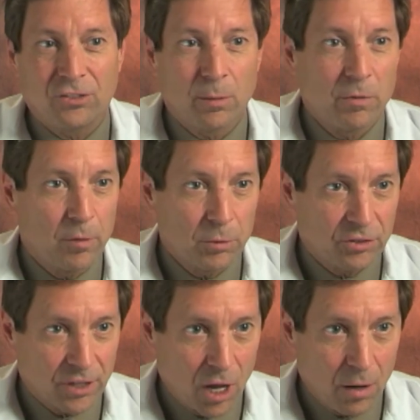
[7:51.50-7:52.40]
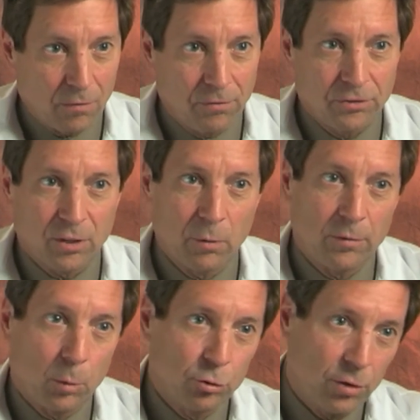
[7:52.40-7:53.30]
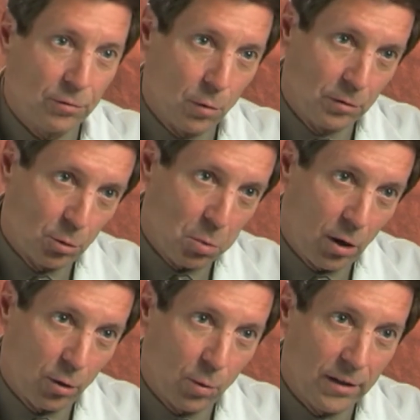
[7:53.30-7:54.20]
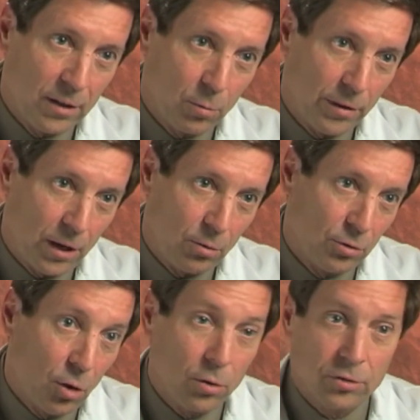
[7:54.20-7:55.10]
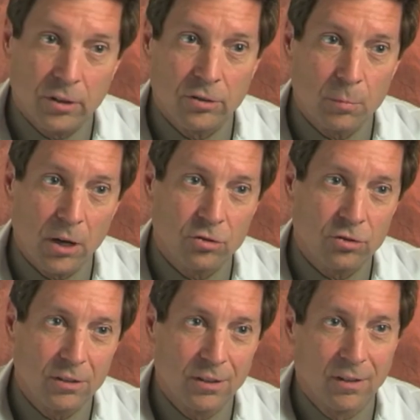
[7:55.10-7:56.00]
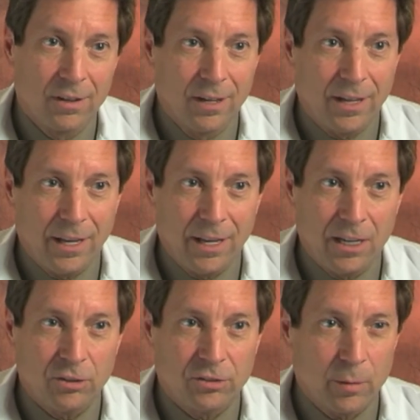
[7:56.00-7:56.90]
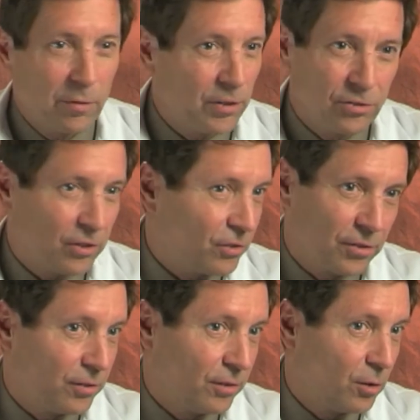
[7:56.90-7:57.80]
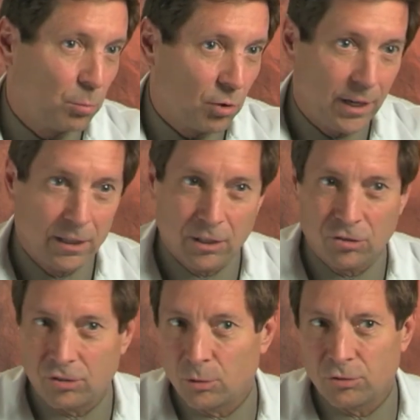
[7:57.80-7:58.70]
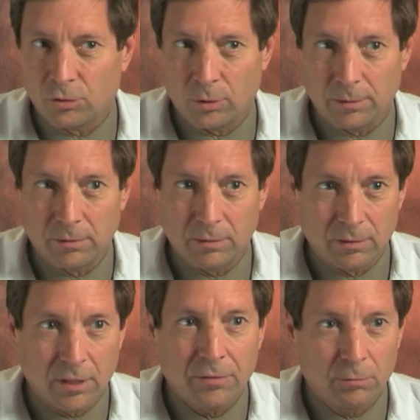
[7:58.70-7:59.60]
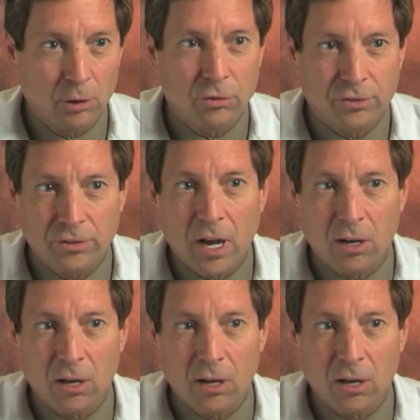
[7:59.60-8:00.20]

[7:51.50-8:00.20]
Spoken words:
Some of them dissolve. Some of them will drift over to a part of the retina where they don't notice it as much. And in some of it's just your brain gets used to it and learns to